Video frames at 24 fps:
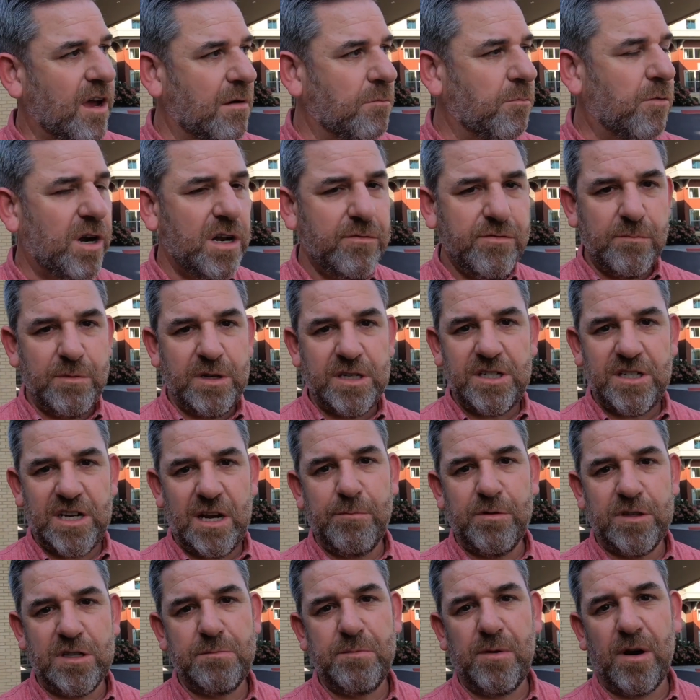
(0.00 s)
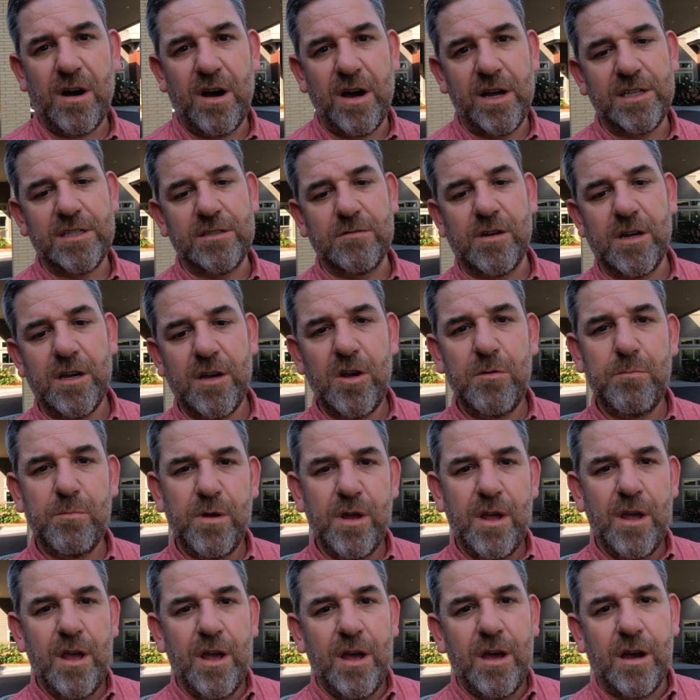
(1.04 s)
One of them is shepherd's pie, so I
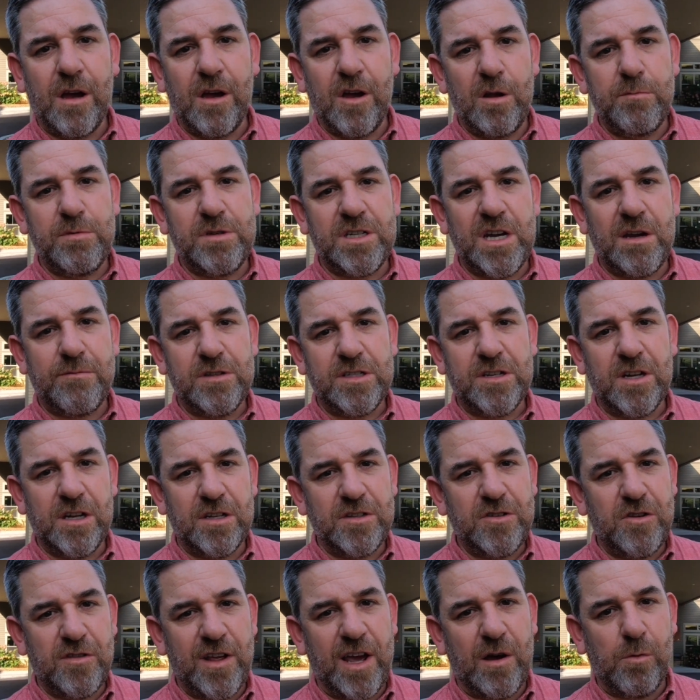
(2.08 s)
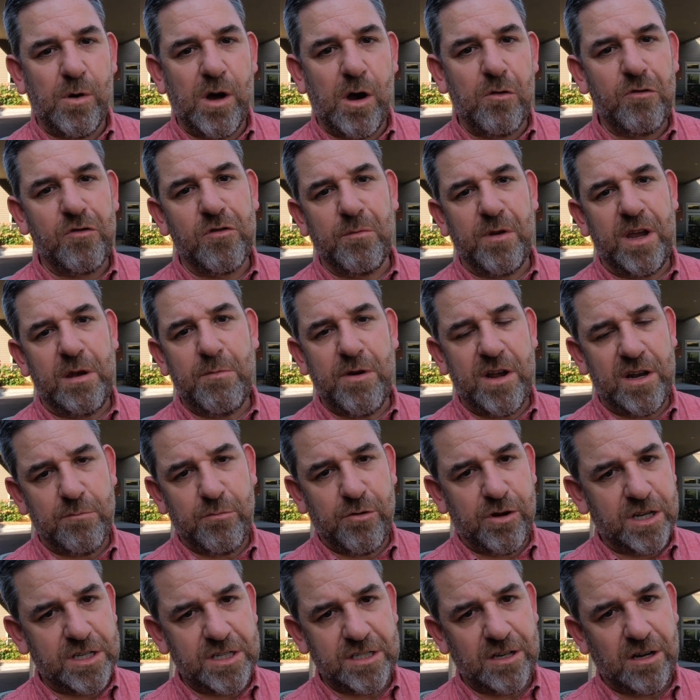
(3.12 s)
hope Chef is going to do that well for me, being a
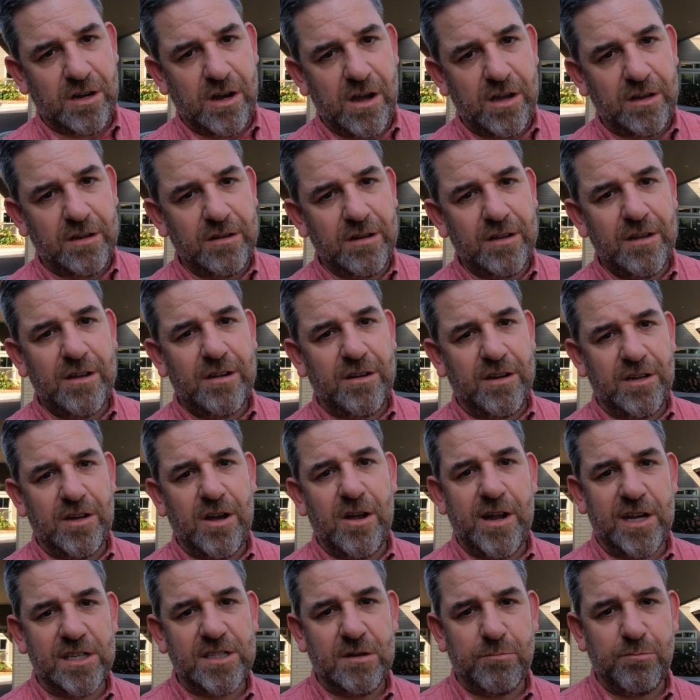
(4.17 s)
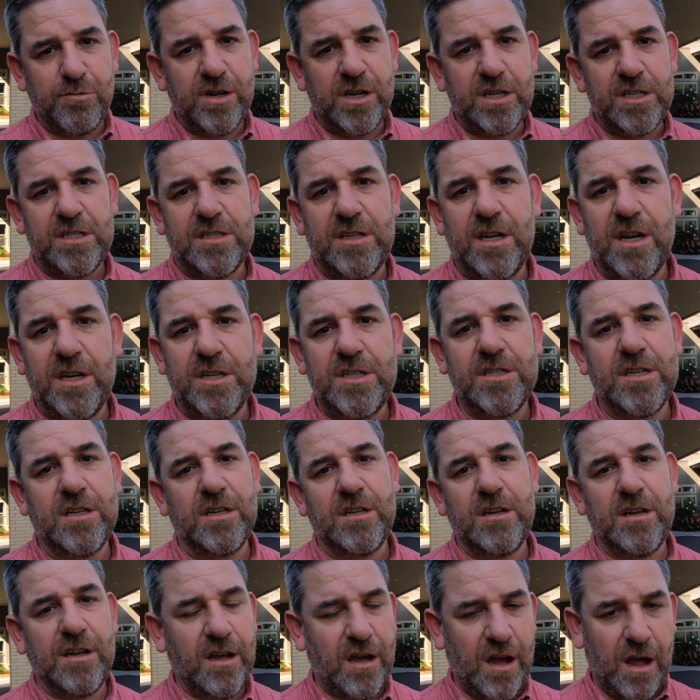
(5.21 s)
British guy. You know that's a British dish,
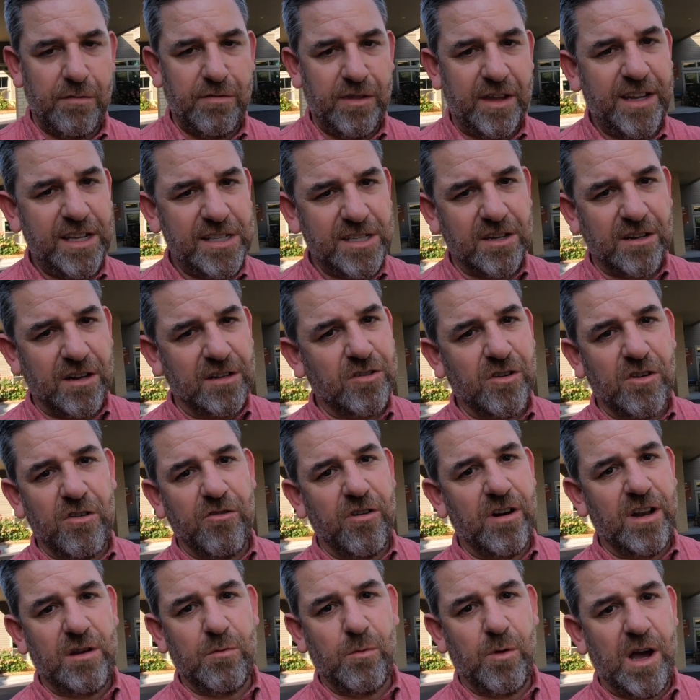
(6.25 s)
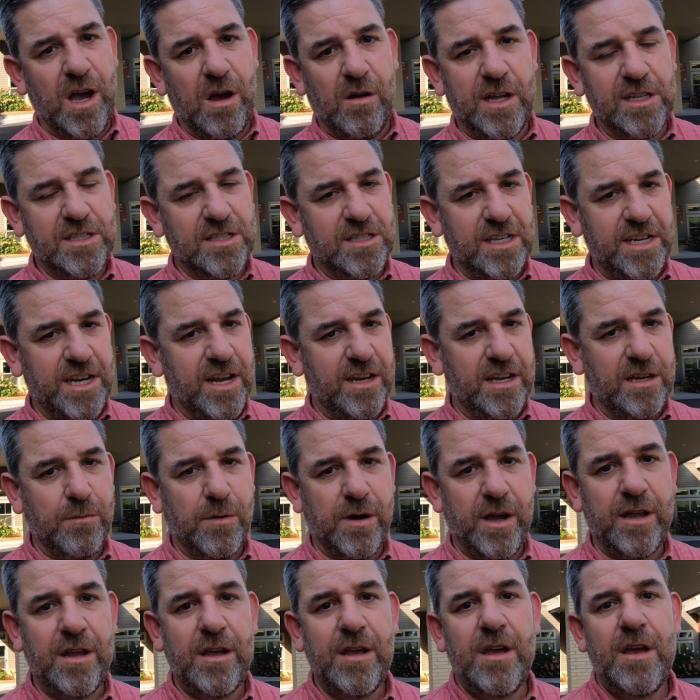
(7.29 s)
and I think he's going to do it really well. Let's see
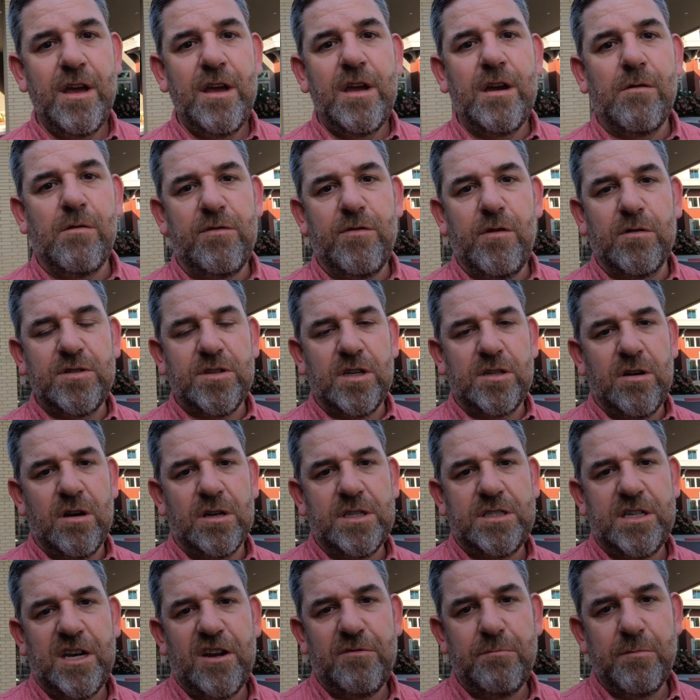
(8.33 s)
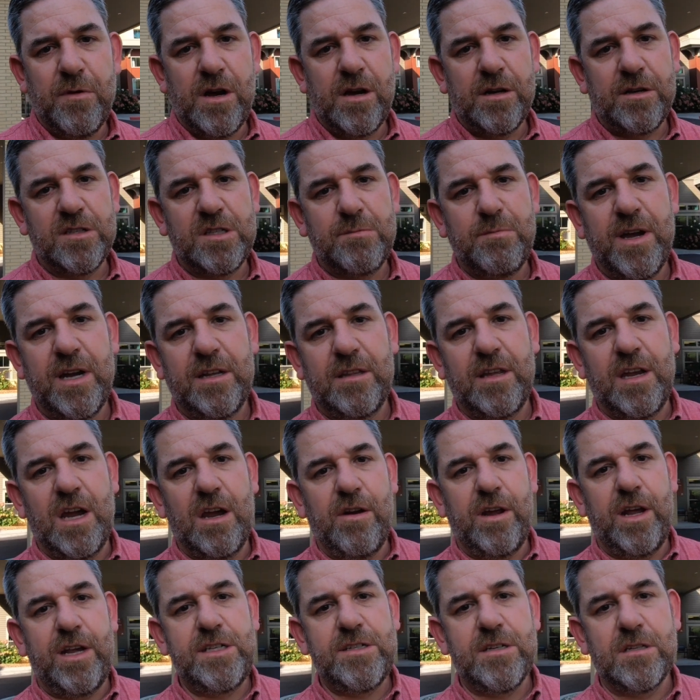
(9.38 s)
anyway. We've also got Chef Marcus back
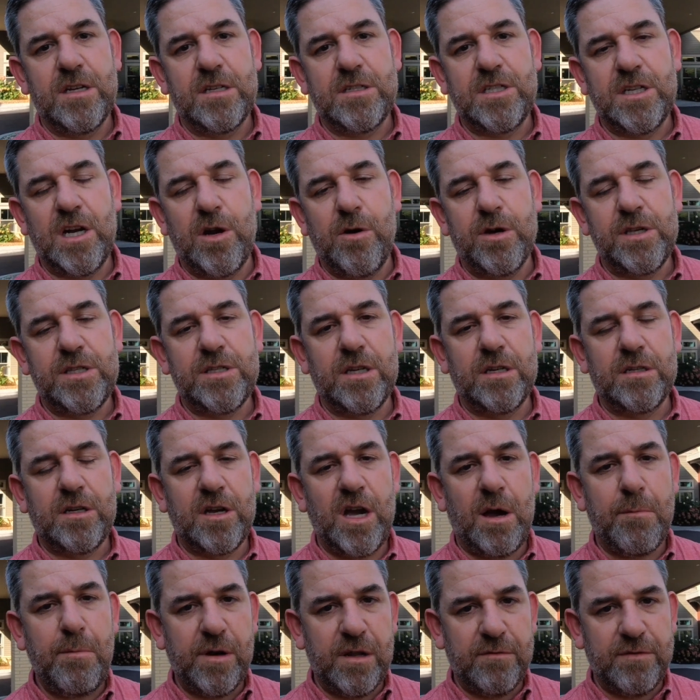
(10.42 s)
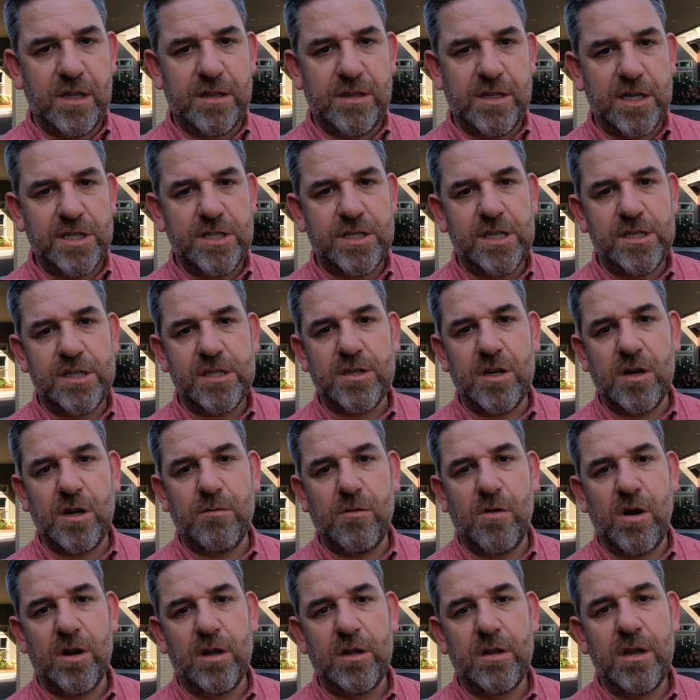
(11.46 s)
there. He's going to show us a couple of the dishes that
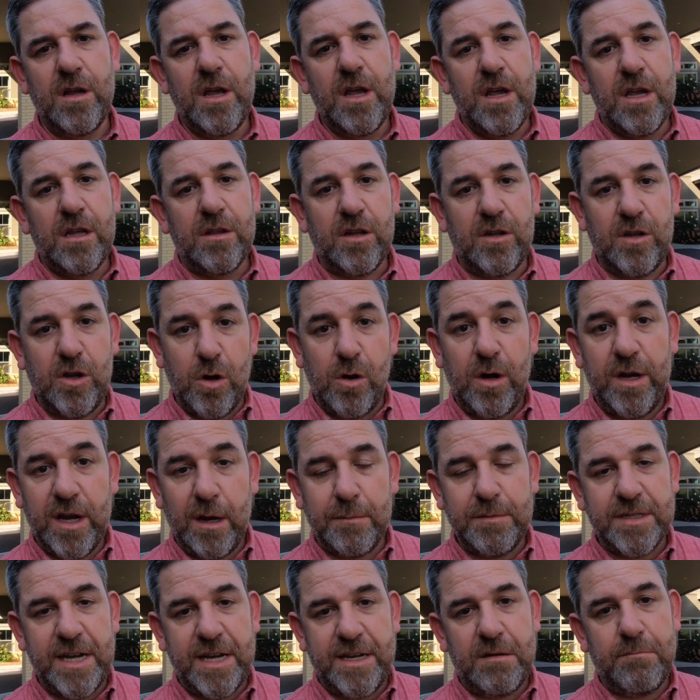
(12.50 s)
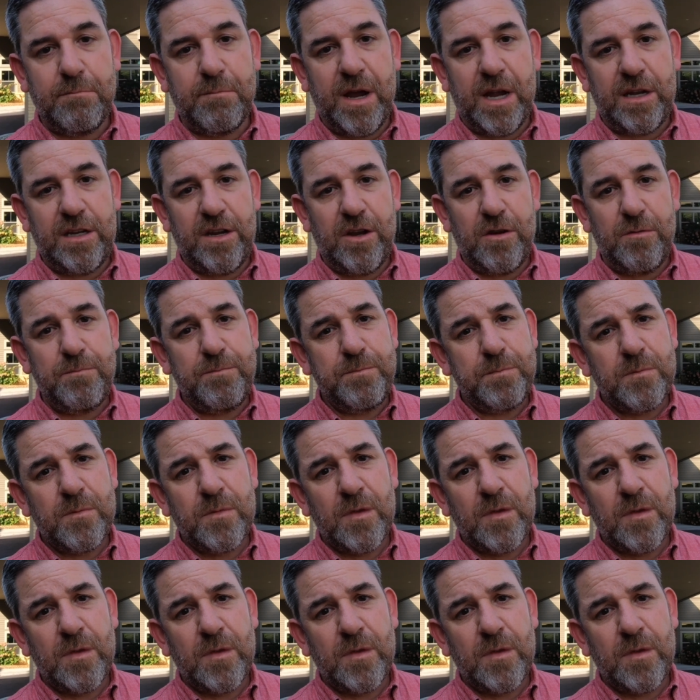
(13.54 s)
are on the newly updated menu.